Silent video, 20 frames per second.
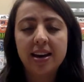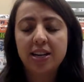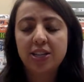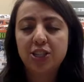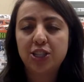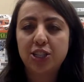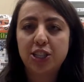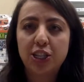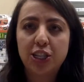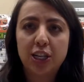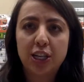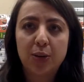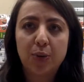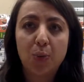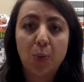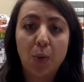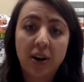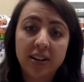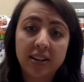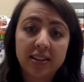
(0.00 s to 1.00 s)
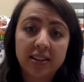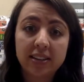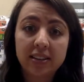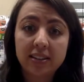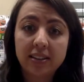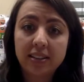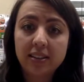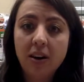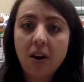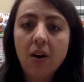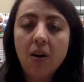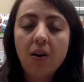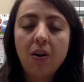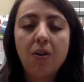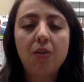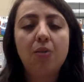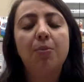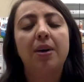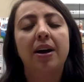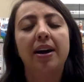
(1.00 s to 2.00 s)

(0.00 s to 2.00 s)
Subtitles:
She wanted a clean home.